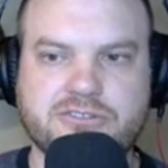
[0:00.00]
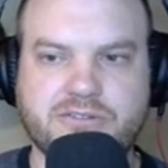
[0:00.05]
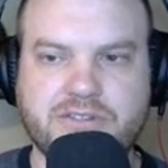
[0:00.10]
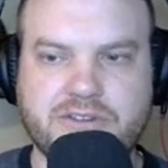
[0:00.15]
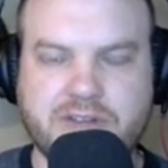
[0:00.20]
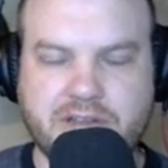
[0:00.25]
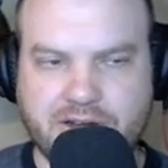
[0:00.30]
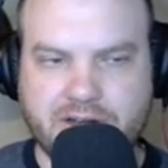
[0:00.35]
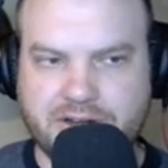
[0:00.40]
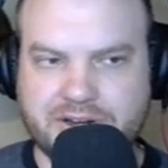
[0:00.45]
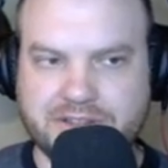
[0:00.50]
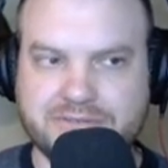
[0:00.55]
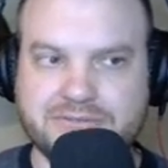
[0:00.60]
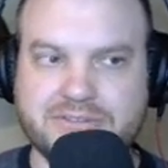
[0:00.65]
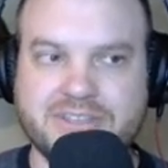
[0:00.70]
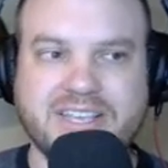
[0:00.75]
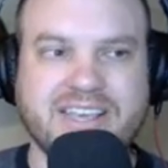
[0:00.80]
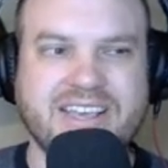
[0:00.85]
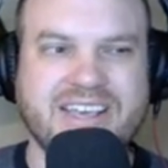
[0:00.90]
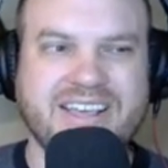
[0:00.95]
the narrative.
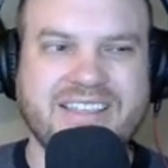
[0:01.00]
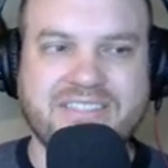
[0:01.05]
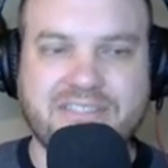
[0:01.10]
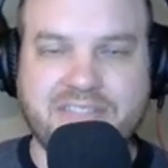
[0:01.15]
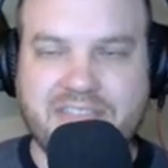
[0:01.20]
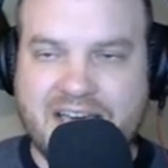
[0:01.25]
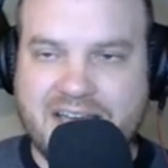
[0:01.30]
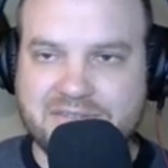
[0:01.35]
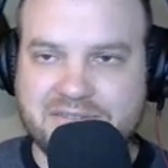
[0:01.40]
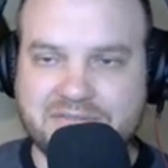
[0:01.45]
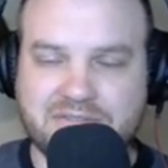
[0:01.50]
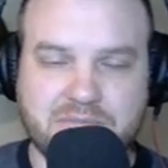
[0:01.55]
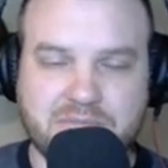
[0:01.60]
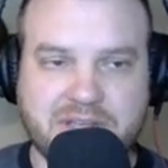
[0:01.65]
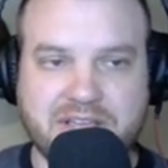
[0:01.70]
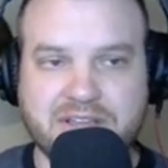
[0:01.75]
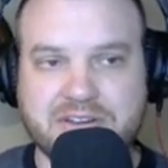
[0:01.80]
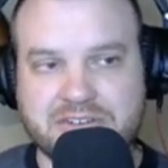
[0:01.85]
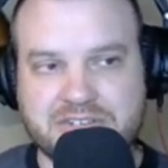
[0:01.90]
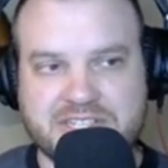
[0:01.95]
That, from
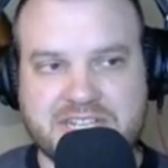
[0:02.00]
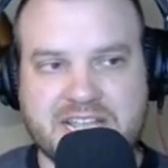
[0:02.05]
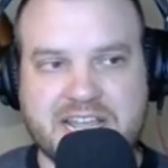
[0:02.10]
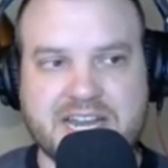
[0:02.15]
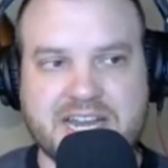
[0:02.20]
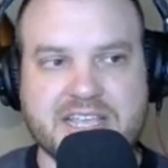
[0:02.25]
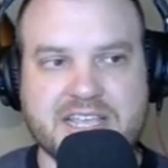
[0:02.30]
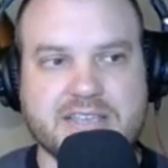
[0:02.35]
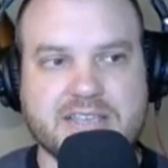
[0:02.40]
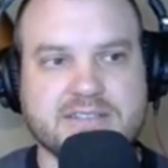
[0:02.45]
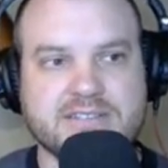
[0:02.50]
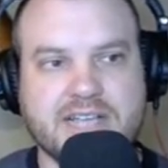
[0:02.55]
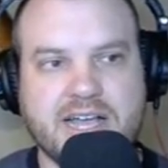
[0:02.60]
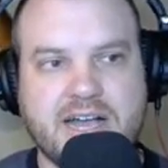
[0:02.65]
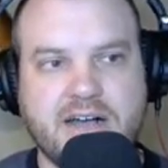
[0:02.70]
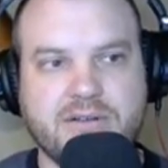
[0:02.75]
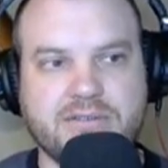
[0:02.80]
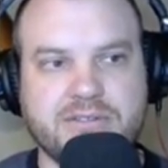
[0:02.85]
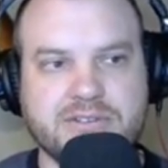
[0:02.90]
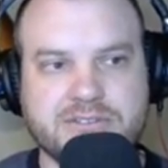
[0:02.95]
my understanding, is
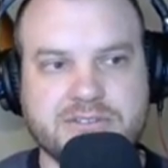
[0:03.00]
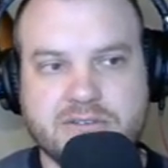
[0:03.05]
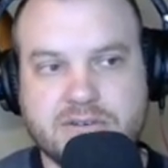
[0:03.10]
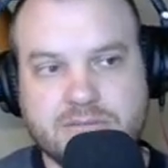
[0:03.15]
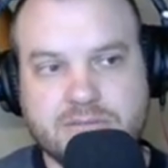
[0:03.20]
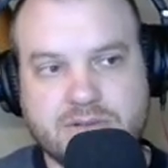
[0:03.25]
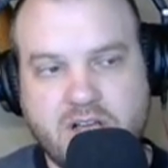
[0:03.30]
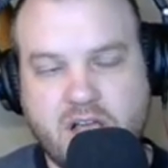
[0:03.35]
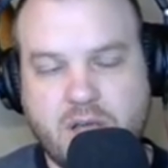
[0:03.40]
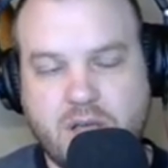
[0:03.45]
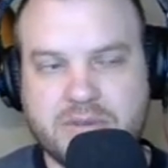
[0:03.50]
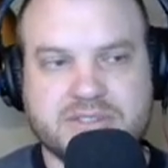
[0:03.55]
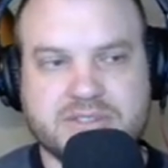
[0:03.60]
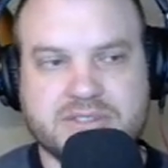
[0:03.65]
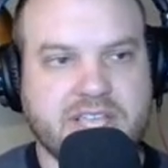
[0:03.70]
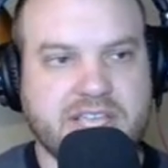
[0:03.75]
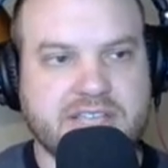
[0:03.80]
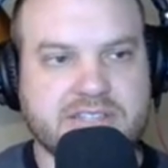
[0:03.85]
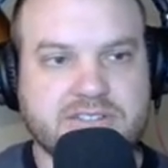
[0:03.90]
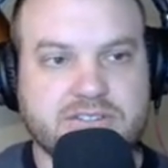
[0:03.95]
how the term
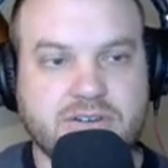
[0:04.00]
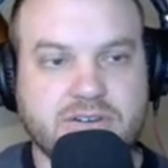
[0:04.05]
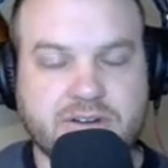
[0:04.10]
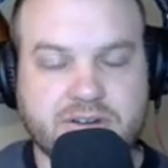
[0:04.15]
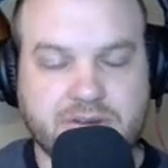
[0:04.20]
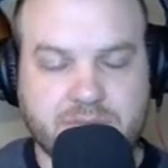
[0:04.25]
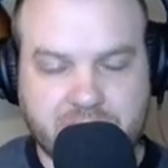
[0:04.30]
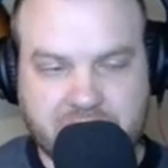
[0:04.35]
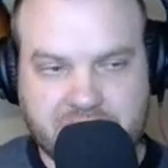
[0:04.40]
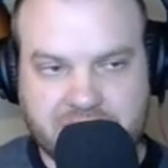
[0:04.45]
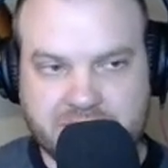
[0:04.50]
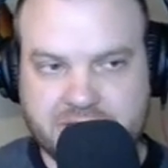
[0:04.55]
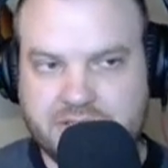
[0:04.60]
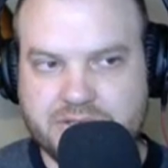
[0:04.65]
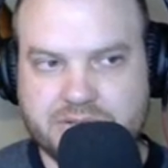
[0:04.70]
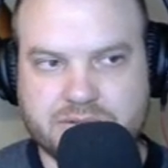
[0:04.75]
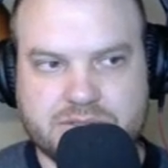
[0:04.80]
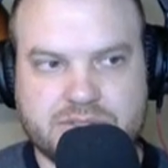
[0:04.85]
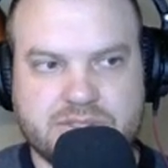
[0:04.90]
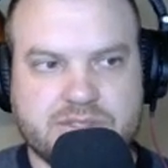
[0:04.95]
Comicsgate started being
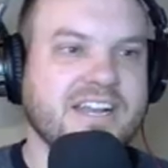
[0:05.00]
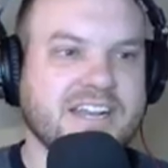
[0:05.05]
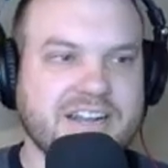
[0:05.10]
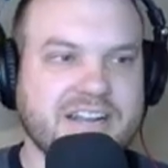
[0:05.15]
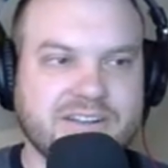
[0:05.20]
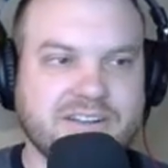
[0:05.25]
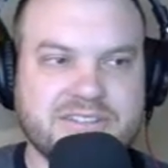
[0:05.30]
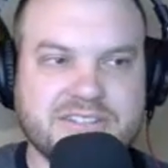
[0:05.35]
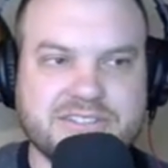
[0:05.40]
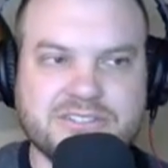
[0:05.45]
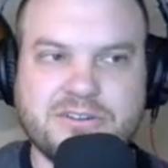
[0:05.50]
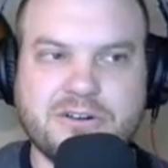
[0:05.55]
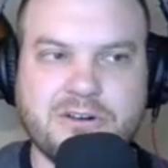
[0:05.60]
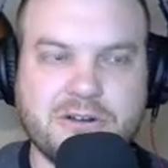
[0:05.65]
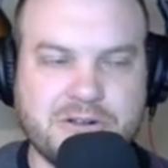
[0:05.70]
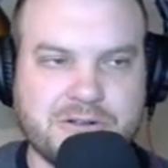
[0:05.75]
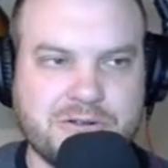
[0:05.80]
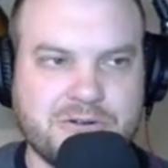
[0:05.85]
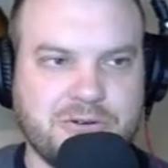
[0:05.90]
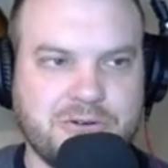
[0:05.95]
used. Now, in this
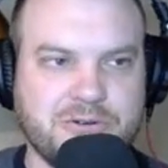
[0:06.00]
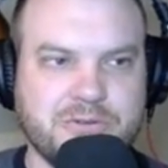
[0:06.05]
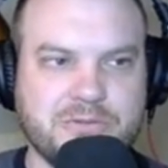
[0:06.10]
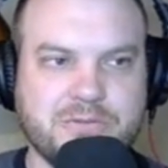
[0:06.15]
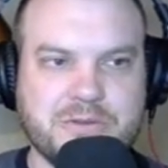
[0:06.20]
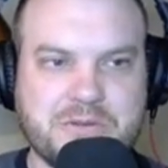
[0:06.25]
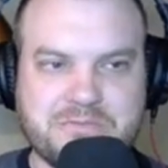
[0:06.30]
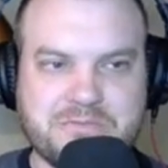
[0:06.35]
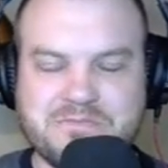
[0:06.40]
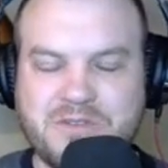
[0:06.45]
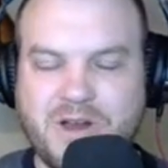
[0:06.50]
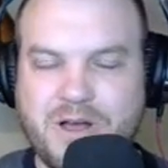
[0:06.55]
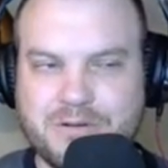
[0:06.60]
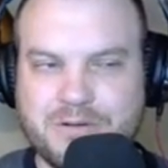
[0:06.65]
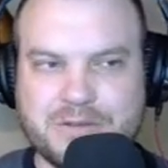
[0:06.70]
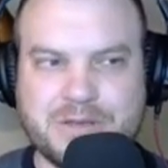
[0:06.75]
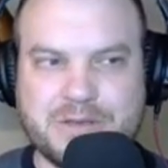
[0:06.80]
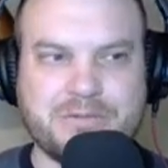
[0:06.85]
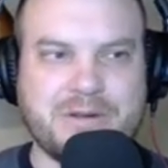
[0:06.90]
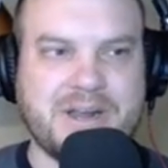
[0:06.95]
article, you
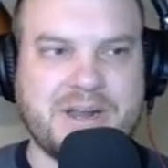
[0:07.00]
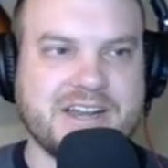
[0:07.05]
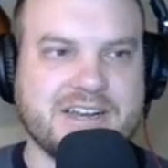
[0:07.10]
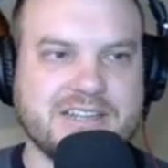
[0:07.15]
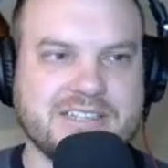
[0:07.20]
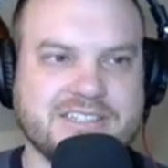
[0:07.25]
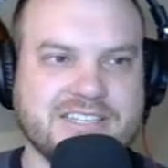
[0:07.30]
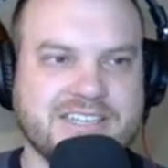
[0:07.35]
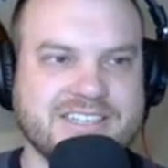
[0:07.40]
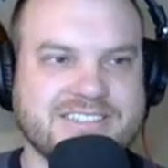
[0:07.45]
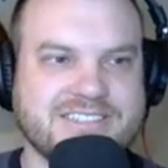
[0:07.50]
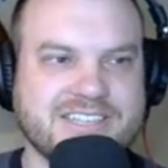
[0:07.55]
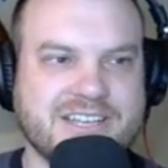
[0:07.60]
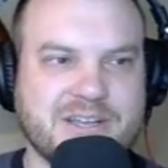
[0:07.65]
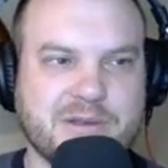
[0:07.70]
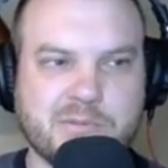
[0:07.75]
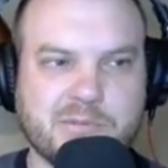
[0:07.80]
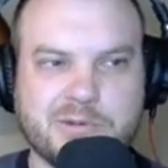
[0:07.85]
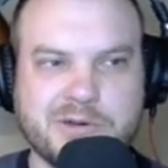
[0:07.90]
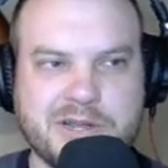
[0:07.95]
probably read it, it's
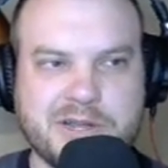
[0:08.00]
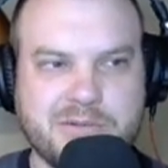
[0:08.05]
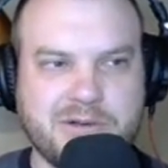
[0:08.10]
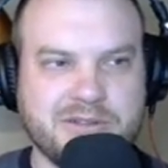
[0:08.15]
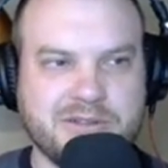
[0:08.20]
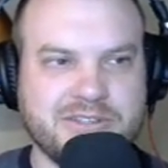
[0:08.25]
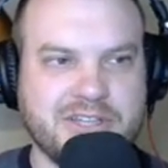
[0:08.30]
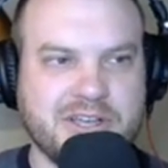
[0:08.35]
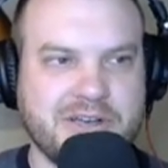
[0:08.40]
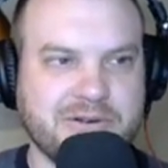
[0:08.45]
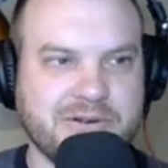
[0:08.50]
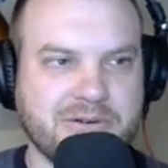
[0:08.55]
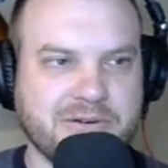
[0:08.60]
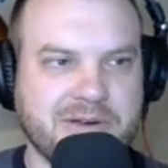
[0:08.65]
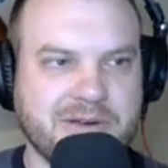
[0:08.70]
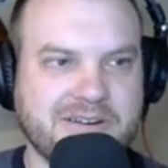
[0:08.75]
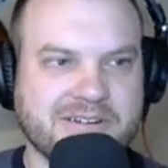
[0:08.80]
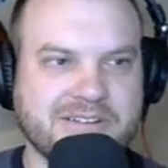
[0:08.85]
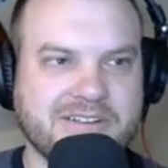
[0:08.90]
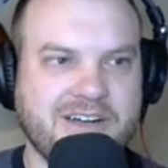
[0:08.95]
pretty well known
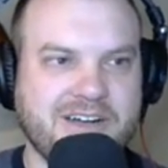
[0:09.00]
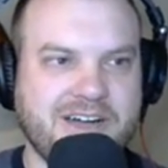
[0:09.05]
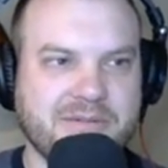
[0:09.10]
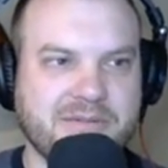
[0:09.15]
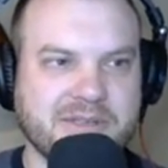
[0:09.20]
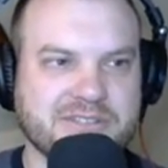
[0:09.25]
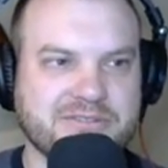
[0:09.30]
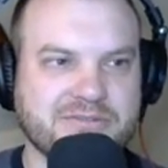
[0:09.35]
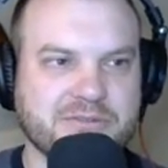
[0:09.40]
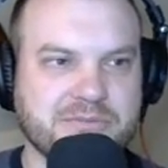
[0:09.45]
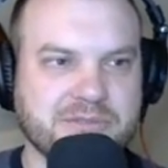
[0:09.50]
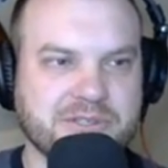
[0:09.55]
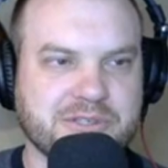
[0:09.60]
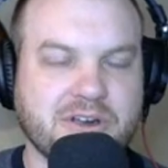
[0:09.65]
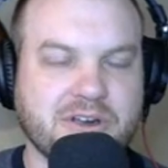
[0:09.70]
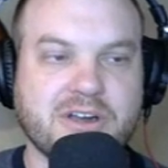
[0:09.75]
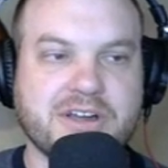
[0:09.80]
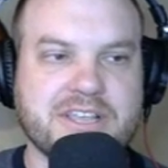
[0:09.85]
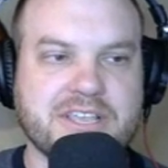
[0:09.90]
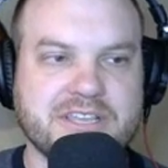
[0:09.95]
around comics from The
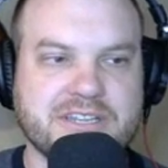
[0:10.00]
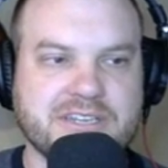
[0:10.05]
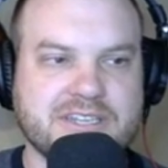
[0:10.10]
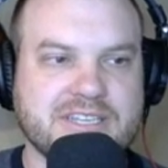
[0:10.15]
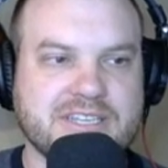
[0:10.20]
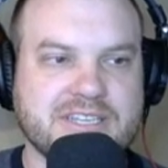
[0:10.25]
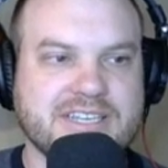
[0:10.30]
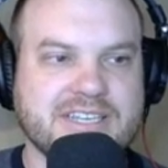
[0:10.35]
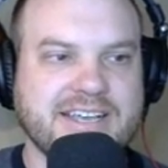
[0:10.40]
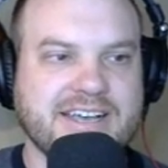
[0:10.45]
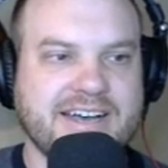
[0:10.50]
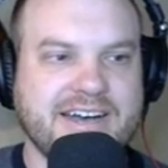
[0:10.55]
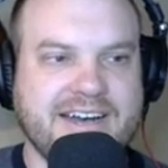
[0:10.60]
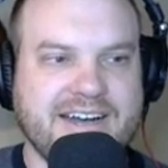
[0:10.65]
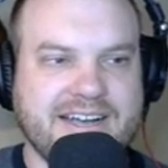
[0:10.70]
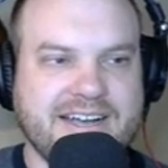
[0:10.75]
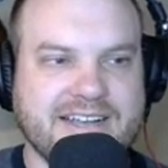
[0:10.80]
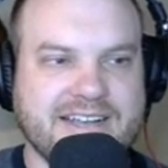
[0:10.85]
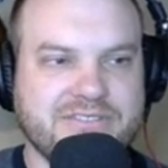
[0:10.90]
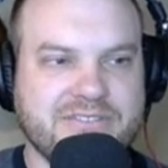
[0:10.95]
Guardian.
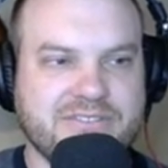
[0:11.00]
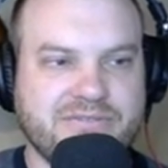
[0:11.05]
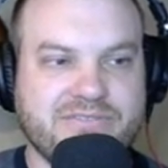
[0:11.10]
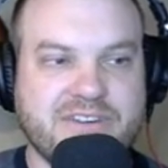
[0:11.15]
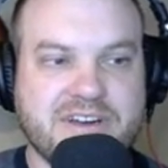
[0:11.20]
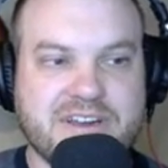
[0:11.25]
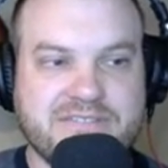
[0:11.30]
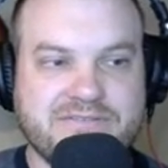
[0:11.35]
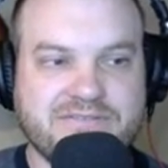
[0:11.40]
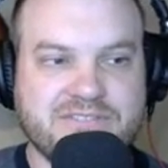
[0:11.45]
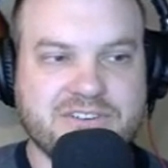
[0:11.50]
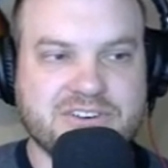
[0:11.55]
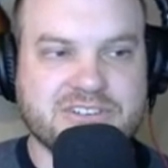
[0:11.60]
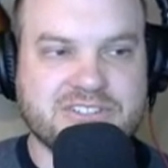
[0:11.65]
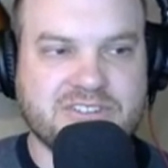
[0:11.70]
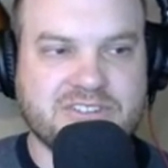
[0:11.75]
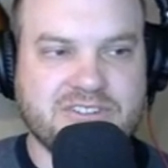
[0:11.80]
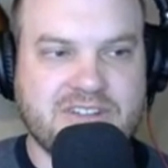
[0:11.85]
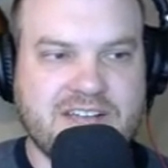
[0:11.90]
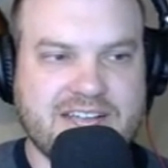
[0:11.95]
The very
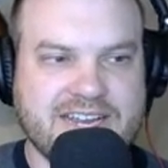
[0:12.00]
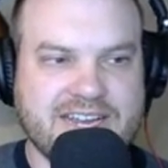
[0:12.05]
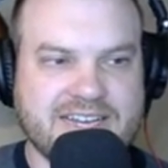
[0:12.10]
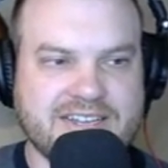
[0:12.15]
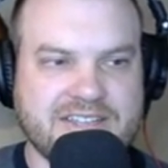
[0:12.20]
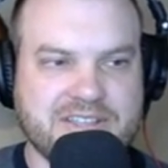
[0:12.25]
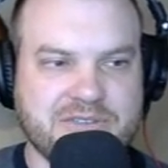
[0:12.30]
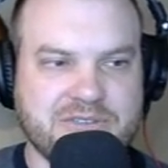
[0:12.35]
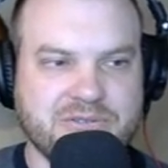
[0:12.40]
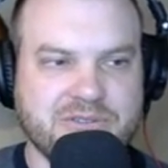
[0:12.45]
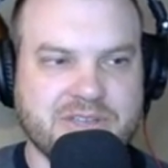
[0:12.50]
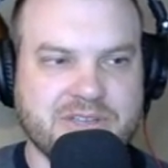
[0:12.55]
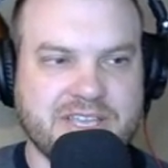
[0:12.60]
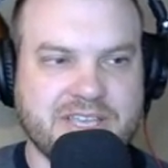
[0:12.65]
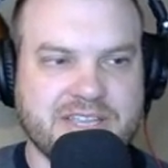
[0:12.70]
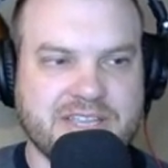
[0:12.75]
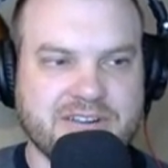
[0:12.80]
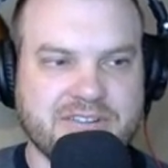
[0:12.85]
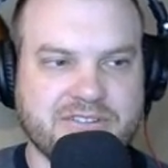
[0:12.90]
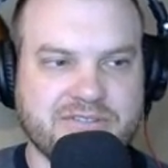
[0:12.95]
first line that you look
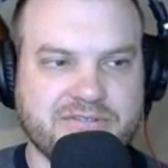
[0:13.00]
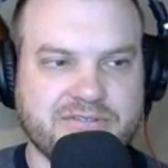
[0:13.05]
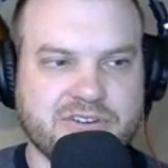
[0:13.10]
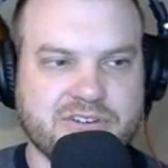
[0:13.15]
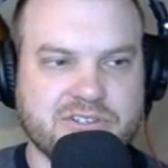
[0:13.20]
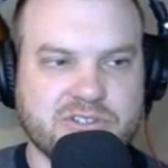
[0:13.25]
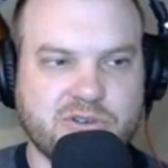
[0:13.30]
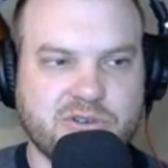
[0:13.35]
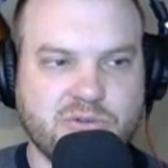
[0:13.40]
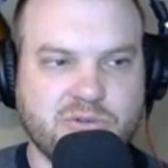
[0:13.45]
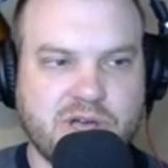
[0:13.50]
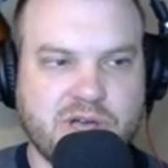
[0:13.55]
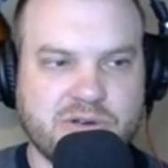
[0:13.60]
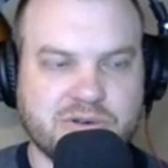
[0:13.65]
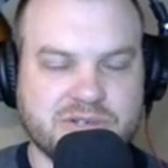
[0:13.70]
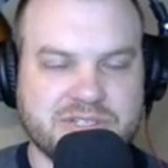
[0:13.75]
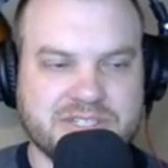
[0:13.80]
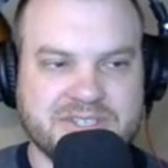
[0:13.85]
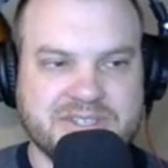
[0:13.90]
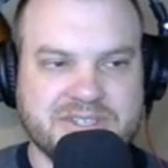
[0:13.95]
at here, the first quote,